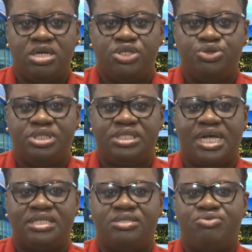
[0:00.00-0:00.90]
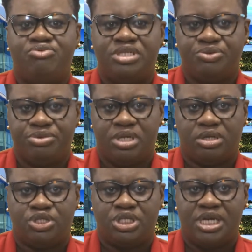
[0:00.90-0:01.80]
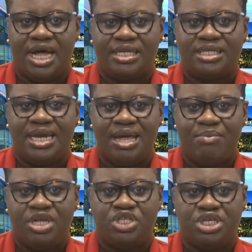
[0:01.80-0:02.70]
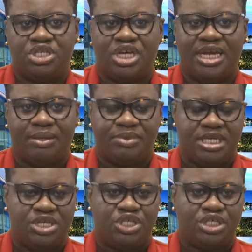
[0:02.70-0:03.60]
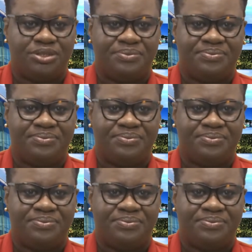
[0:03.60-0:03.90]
to disaster risk reduction and climate change adaptation.